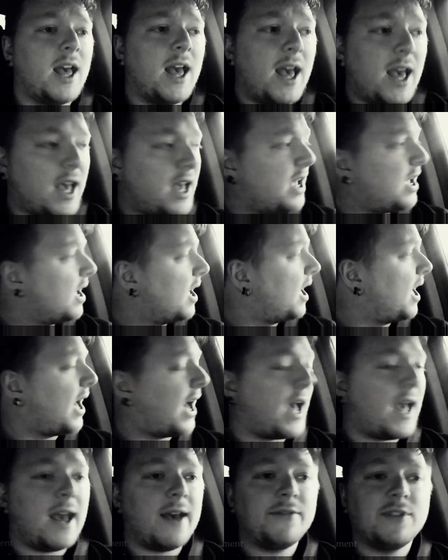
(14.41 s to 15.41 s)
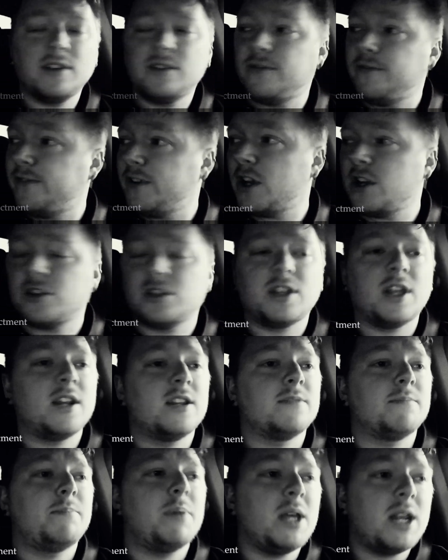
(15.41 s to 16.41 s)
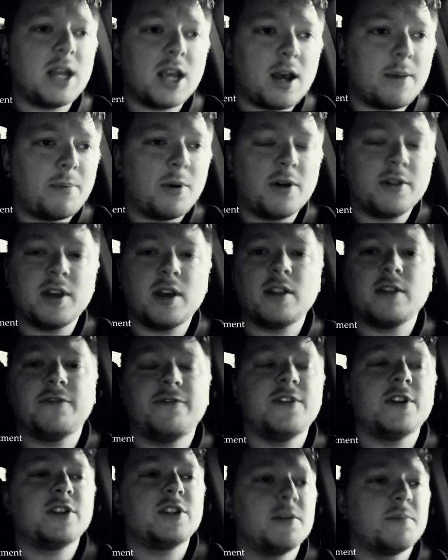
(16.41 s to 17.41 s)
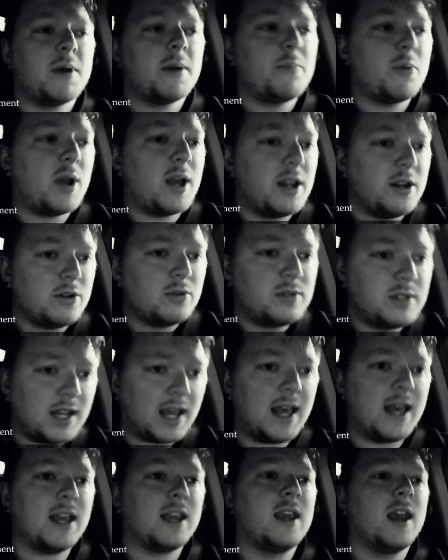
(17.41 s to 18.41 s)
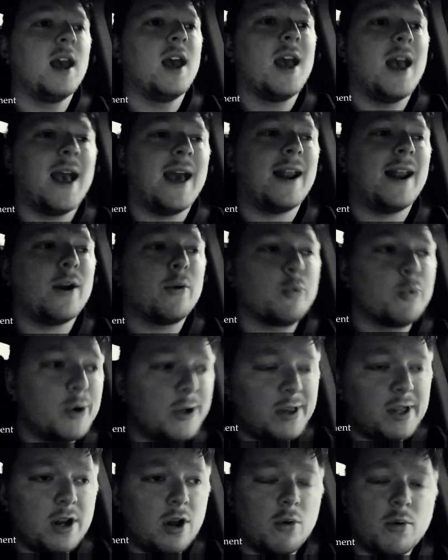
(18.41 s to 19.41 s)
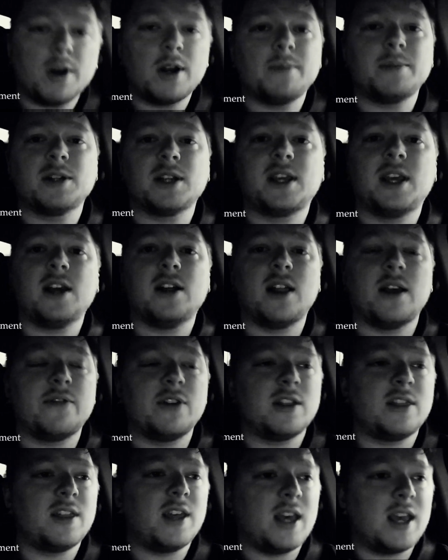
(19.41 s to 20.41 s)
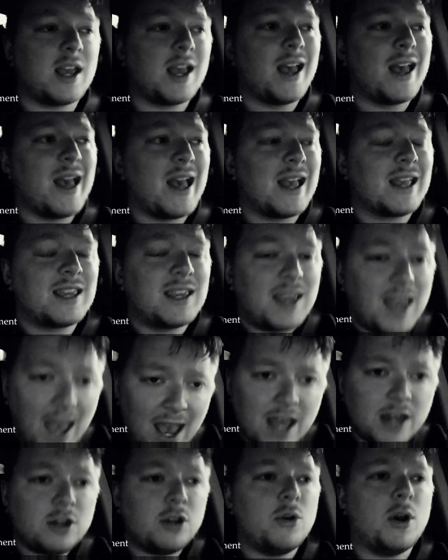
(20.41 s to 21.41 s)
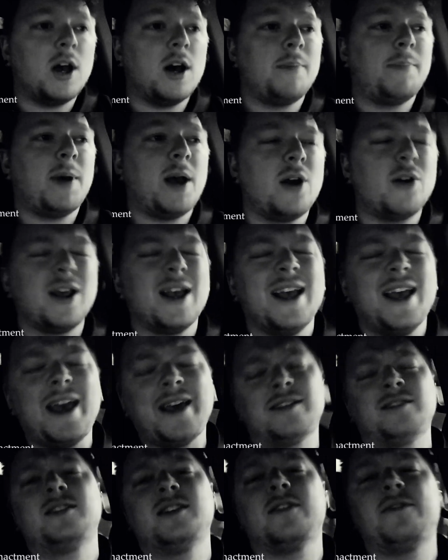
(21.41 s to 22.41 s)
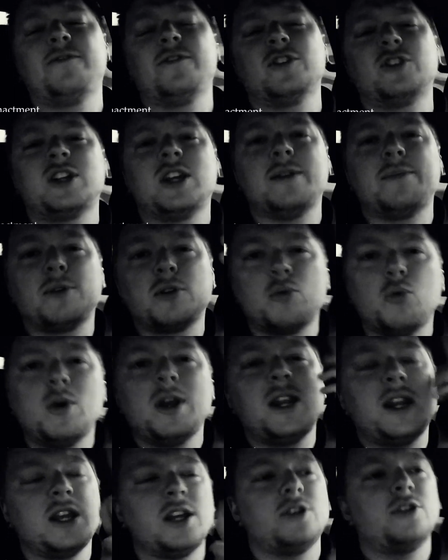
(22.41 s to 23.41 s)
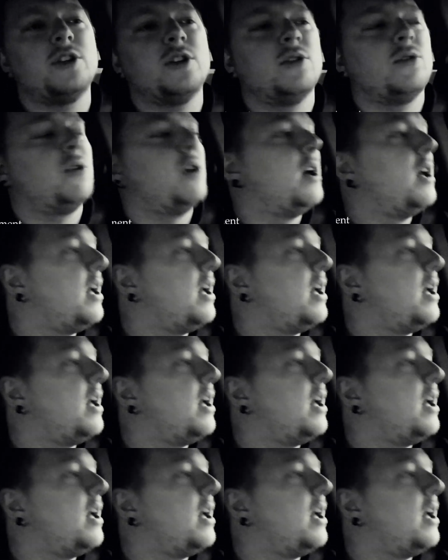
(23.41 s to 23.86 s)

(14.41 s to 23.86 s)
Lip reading: "Hey, I have this fish that is beating up all the other fish in my brand new tank, and I really don't want him to kill everything. Can you help out? SC Fishkeeping, we need you."